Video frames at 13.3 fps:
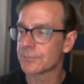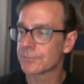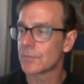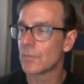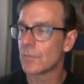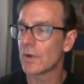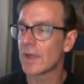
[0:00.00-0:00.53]

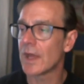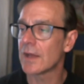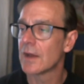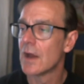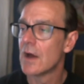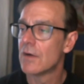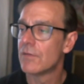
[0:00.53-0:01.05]
We'll get
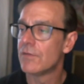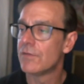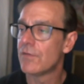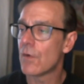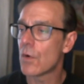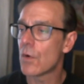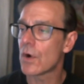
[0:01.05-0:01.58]

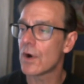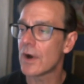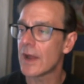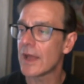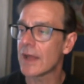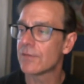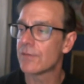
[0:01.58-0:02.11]
4
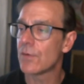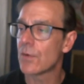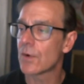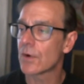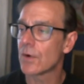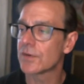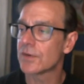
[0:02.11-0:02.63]
and
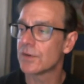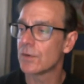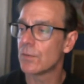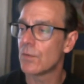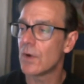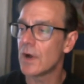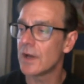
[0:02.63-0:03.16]
4 goes into
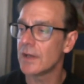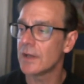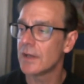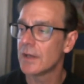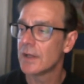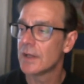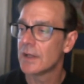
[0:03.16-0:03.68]
1.
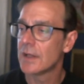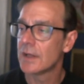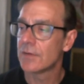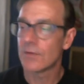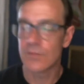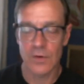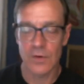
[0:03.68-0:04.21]

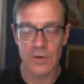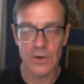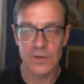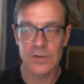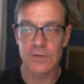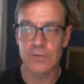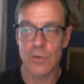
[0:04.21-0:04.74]
4
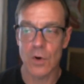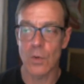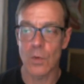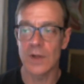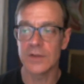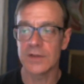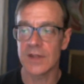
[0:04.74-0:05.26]
goes into 4
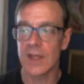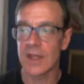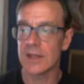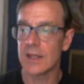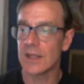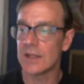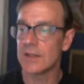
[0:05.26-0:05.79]
once
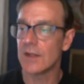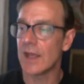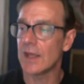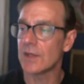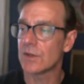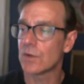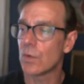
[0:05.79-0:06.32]
and into
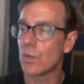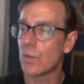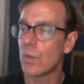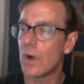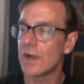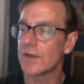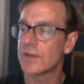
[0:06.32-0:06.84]
8
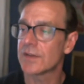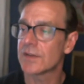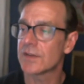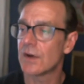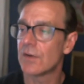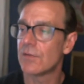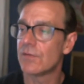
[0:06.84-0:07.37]
twice.
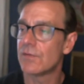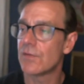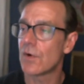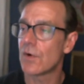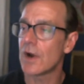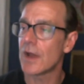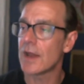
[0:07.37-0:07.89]
So
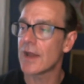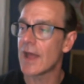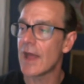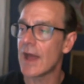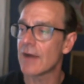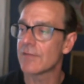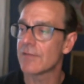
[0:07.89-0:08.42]

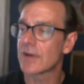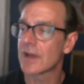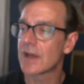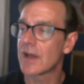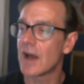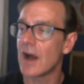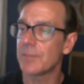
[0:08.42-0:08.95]
4.5
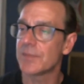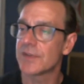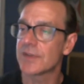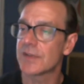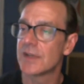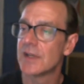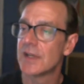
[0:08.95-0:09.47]

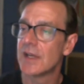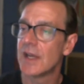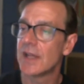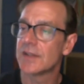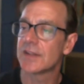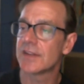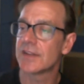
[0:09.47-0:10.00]
cups.
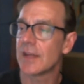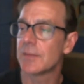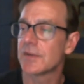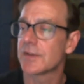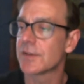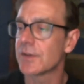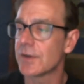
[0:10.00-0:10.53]
It's the same
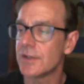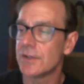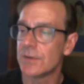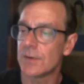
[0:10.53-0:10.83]
as 32